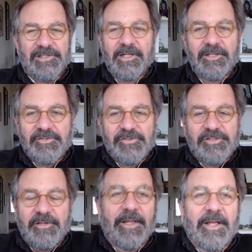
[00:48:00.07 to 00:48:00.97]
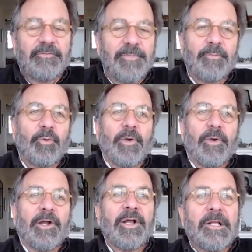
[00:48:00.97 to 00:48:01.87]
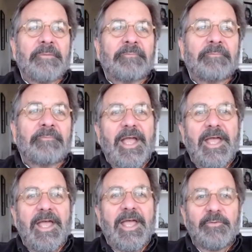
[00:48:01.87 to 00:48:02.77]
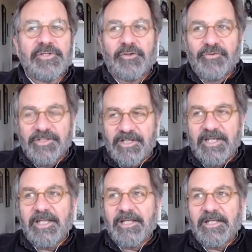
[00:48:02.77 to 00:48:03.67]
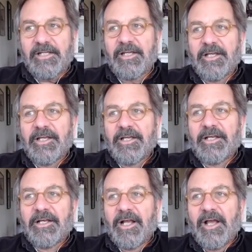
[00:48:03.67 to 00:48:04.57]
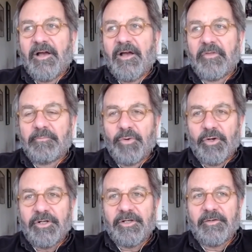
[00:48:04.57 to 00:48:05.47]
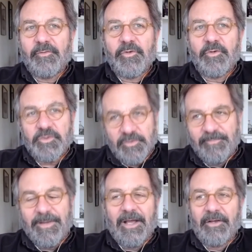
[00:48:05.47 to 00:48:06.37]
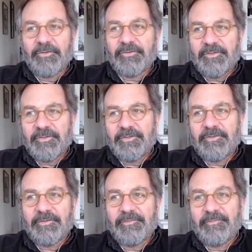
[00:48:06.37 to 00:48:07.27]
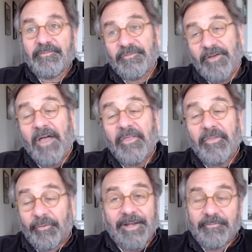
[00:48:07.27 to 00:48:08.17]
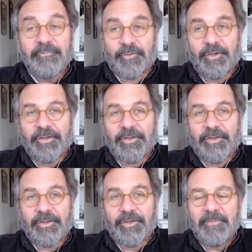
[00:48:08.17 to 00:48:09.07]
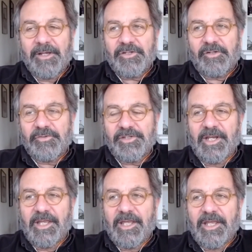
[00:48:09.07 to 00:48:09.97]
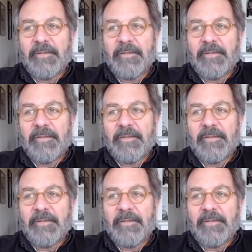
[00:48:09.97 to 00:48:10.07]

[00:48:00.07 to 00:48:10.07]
Studies or something. I don't remember where. And it was a critique of the book, which was about fathering, really, in Mexico City.